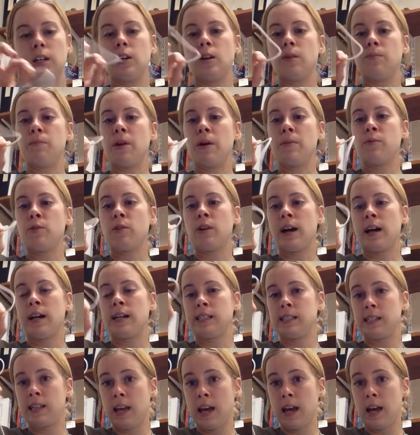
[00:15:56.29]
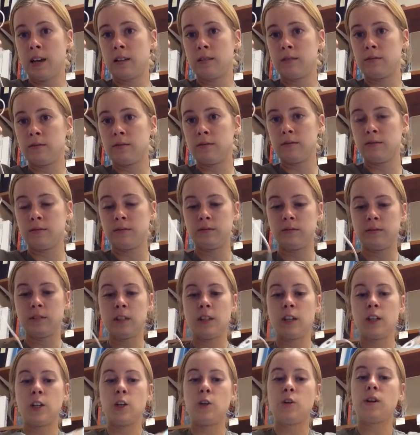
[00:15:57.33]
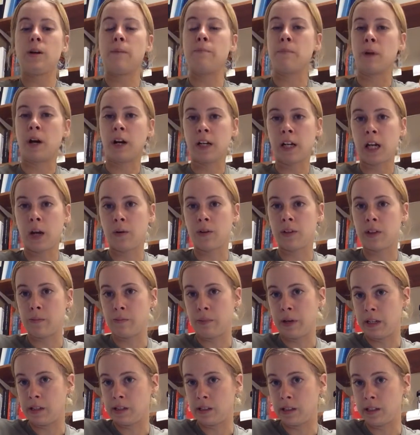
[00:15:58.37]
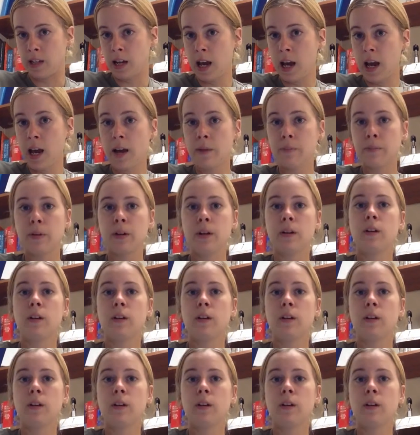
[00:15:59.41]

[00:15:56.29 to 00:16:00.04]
Memorize that. You can mark it with a piece of tape.